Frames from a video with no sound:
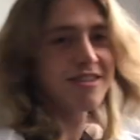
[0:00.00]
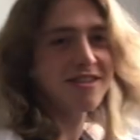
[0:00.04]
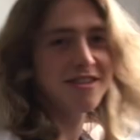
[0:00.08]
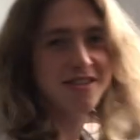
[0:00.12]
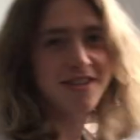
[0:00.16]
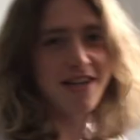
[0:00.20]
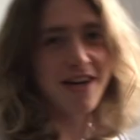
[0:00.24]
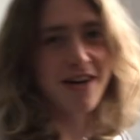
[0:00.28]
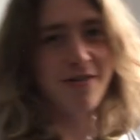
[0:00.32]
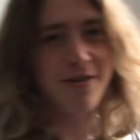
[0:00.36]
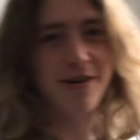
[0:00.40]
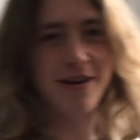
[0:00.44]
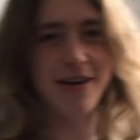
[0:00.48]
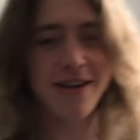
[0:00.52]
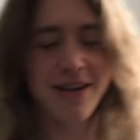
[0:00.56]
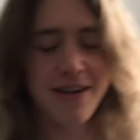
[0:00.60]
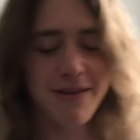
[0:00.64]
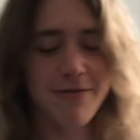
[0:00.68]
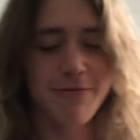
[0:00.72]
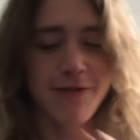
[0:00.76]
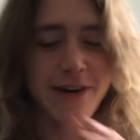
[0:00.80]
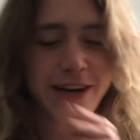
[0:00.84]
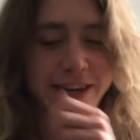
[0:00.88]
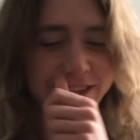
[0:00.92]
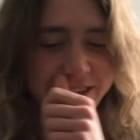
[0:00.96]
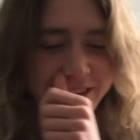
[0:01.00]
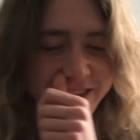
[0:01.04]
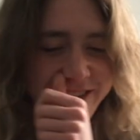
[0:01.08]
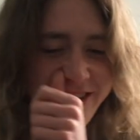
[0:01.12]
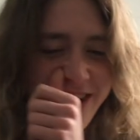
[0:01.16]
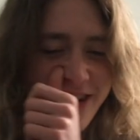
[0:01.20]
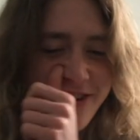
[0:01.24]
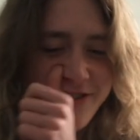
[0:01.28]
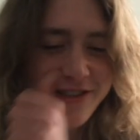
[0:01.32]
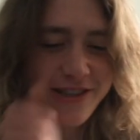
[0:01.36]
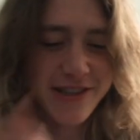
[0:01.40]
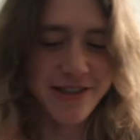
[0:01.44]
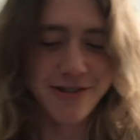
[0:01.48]
So in reading
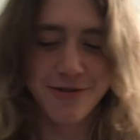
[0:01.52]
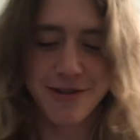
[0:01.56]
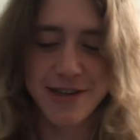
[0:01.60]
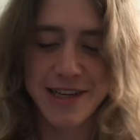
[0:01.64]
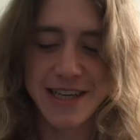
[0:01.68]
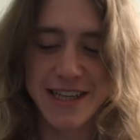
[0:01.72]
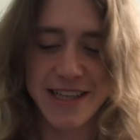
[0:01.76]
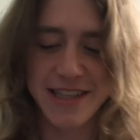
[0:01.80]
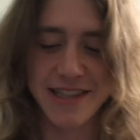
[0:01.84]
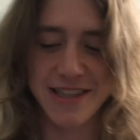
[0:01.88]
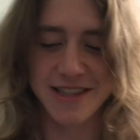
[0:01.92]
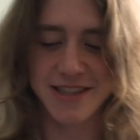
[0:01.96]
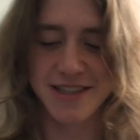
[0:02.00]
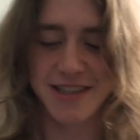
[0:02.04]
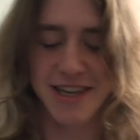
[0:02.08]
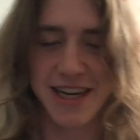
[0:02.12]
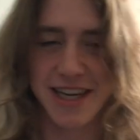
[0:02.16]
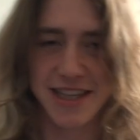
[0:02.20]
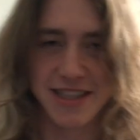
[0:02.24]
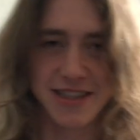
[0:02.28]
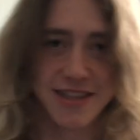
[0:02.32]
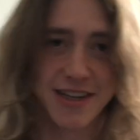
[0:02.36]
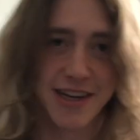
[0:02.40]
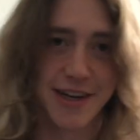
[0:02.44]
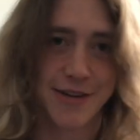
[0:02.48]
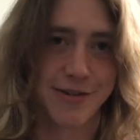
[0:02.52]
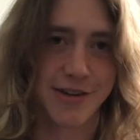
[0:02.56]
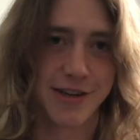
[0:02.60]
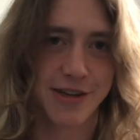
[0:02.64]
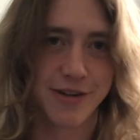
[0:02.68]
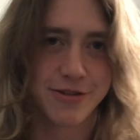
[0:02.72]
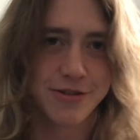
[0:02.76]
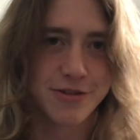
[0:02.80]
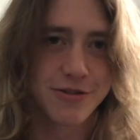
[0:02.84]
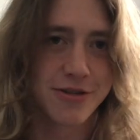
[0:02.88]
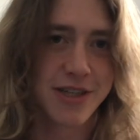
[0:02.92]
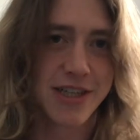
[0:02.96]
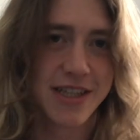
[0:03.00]
those ingredients last night when I
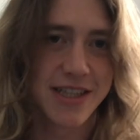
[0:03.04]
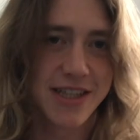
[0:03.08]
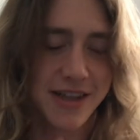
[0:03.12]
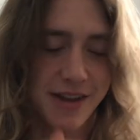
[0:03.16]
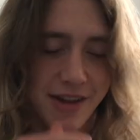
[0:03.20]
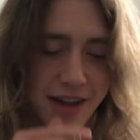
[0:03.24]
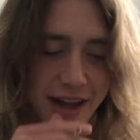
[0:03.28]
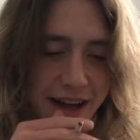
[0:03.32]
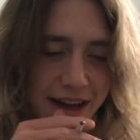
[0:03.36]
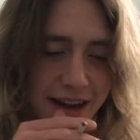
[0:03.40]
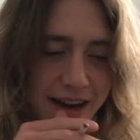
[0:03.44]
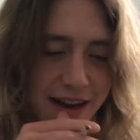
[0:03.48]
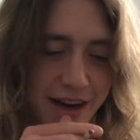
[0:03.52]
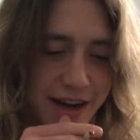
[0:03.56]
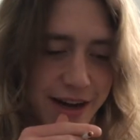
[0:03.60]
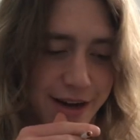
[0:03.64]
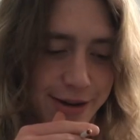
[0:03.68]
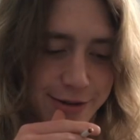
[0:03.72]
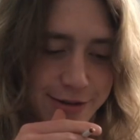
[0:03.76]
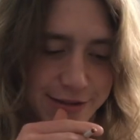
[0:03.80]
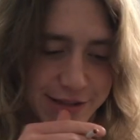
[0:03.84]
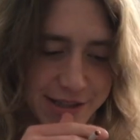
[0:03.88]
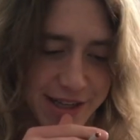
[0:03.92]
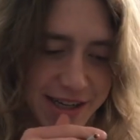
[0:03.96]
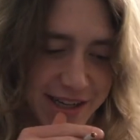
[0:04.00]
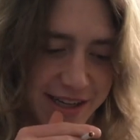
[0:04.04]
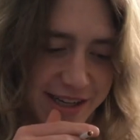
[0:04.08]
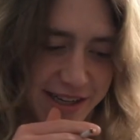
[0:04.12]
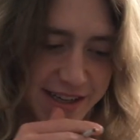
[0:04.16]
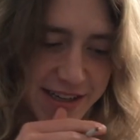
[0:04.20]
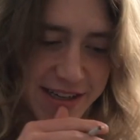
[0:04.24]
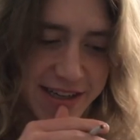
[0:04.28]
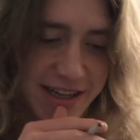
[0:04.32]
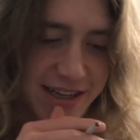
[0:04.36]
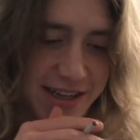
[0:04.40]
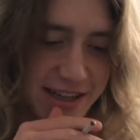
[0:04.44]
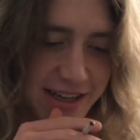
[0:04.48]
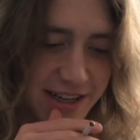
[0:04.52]
was drinking that, I was like,
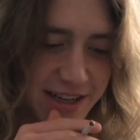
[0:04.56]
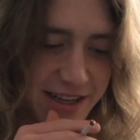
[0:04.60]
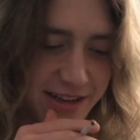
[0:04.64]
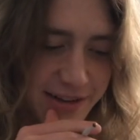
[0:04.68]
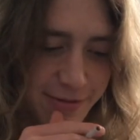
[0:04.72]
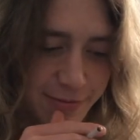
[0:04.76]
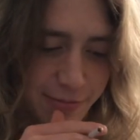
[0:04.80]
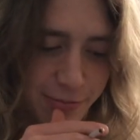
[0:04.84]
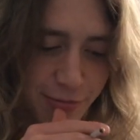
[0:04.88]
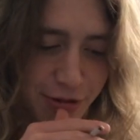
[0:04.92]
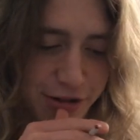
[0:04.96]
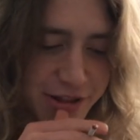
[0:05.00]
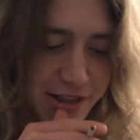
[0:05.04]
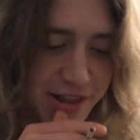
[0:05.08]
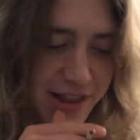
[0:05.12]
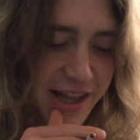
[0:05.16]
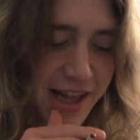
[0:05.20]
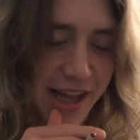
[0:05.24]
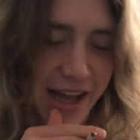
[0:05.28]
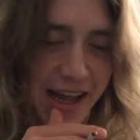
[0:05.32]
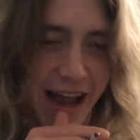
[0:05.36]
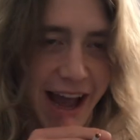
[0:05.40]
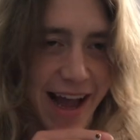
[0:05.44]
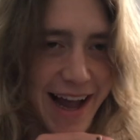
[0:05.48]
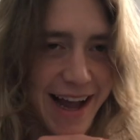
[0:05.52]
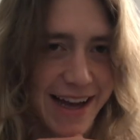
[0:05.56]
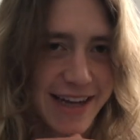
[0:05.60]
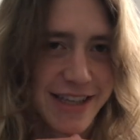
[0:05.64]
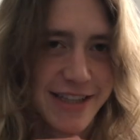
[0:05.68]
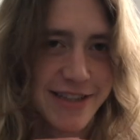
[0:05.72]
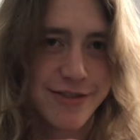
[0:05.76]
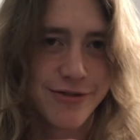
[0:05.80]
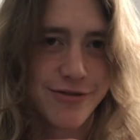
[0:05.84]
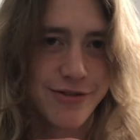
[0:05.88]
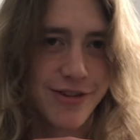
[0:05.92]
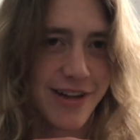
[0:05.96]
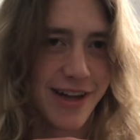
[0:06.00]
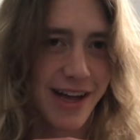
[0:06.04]
what the
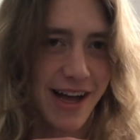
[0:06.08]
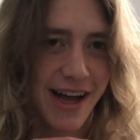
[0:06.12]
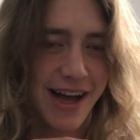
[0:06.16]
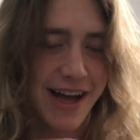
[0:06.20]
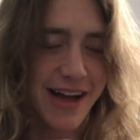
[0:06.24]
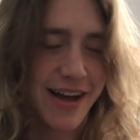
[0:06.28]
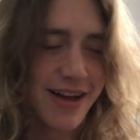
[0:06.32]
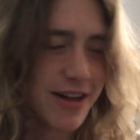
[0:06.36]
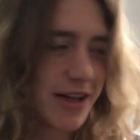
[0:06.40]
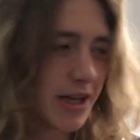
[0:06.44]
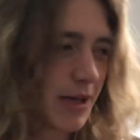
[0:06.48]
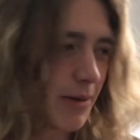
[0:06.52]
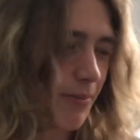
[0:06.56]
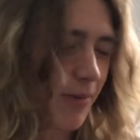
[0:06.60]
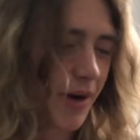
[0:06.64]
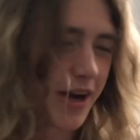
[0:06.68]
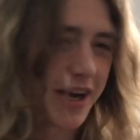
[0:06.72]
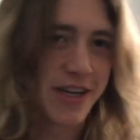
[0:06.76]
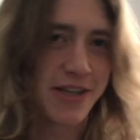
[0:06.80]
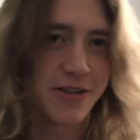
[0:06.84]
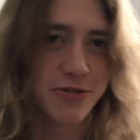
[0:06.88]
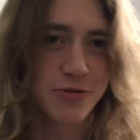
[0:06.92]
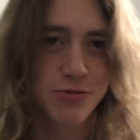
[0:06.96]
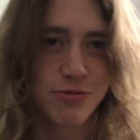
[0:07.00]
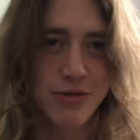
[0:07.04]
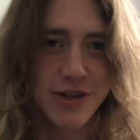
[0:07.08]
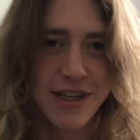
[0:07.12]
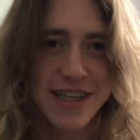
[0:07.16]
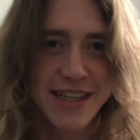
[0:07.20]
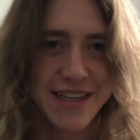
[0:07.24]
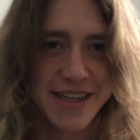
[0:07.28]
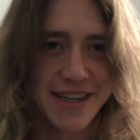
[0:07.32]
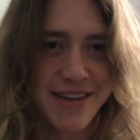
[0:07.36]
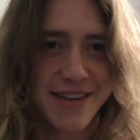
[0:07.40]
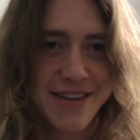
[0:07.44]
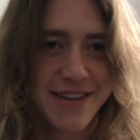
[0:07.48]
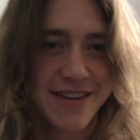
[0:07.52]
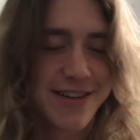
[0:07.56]
actual hell am I
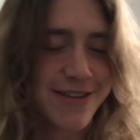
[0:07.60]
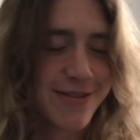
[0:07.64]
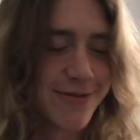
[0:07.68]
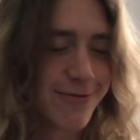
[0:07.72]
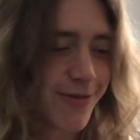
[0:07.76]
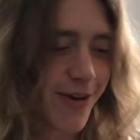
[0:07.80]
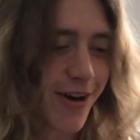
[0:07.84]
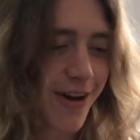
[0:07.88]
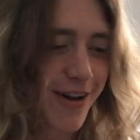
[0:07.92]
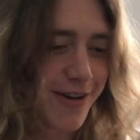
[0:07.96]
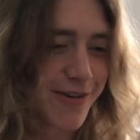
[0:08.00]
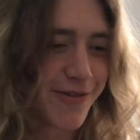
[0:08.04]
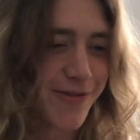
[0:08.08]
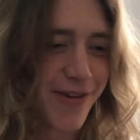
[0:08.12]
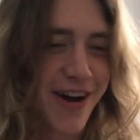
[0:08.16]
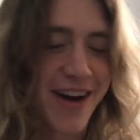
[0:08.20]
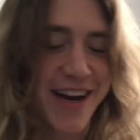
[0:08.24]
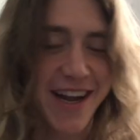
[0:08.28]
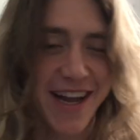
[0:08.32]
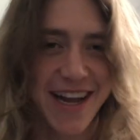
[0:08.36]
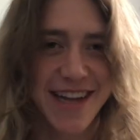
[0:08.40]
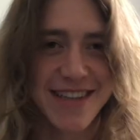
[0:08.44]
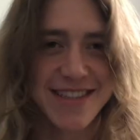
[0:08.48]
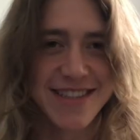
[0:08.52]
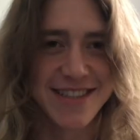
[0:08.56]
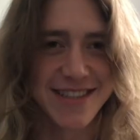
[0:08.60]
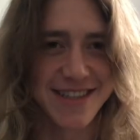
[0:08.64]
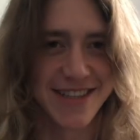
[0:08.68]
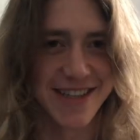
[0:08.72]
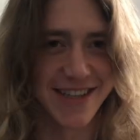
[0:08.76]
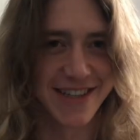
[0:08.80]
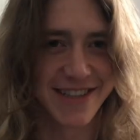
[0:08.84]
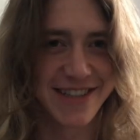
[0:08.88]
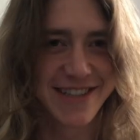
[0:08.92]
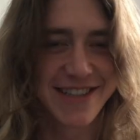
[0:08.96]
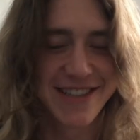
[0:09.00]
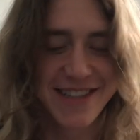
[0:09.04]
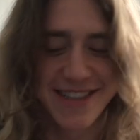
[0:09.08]
drinking? What is
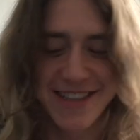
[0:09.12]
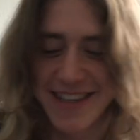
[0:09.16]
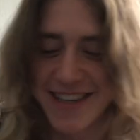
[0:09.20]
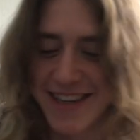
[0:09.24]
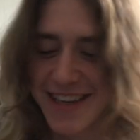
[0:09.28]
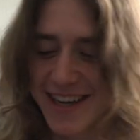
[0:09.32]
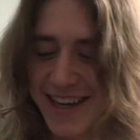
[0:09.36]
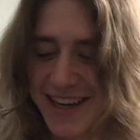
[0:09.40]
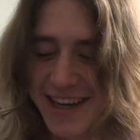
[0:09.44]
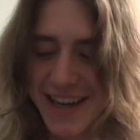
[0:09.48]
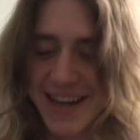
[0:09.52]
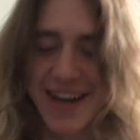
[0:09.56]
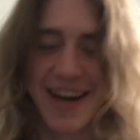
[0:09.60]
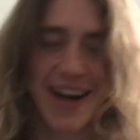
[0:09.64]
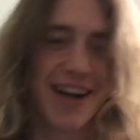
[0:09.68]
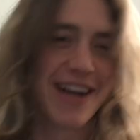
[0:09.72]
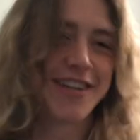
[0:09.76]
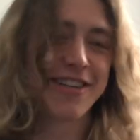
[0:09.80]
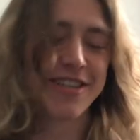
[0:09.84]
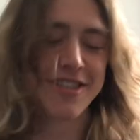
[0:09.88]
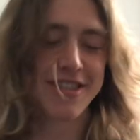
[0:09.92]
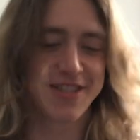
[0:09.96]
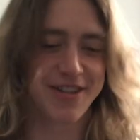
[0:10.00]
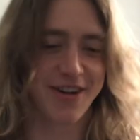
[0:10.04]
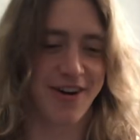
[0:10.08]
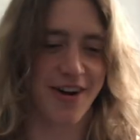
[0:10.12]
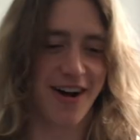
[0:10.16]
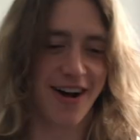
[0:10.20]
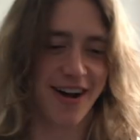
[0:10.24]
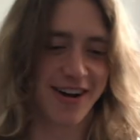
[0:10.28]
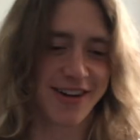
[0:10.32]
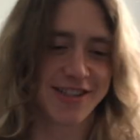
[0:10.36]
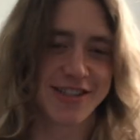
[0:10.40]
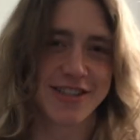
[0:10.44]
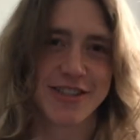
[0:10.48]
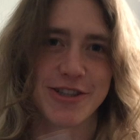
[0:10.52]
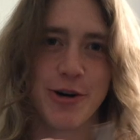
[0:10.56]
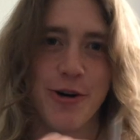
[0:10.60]
this? I just saw
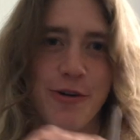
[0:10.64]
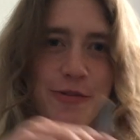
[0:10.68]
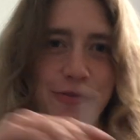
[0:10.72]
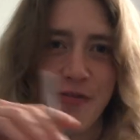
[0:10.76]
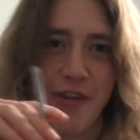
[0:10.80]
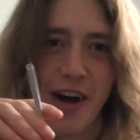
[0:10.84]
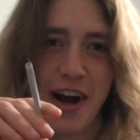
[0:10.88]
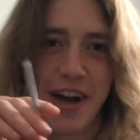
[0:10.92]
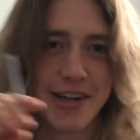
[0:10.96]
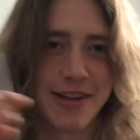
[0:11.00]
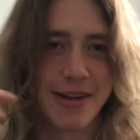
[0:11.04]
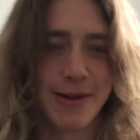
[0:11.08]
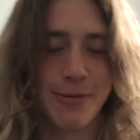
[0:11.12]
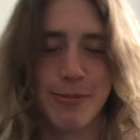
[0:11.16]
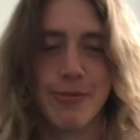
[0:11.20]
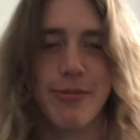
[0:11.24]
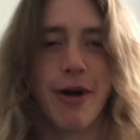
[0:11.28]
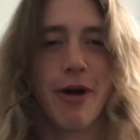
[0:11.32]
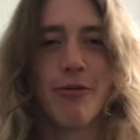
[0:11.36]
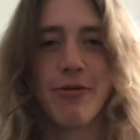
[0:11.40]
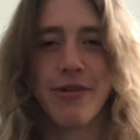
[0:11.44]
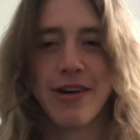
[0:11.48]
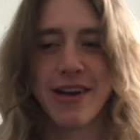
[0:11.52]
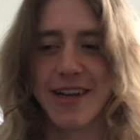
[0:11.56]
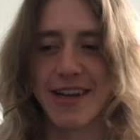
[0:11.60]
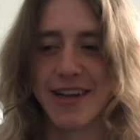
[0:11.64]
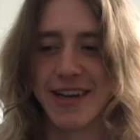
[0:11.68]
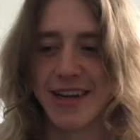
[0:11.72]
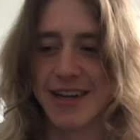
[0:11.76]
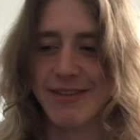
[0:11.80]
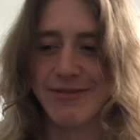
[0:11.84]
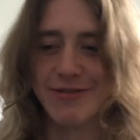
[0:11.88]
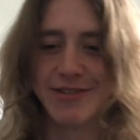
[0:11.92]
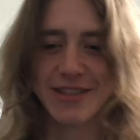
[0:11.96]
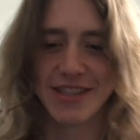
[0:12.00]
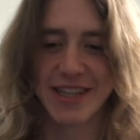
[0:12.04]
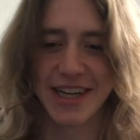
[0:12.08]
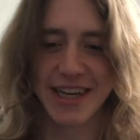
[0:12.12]
sulfite ammonia
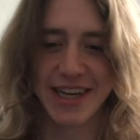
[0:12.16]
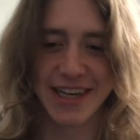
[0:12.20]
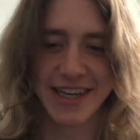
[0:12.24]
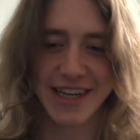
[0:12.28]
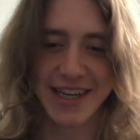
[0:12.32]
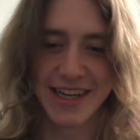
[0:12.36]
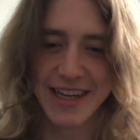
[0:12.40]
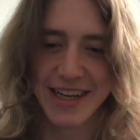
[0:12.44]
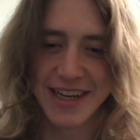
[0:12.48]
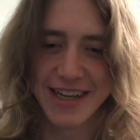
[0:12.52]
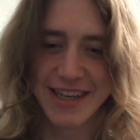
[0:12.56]
and was like,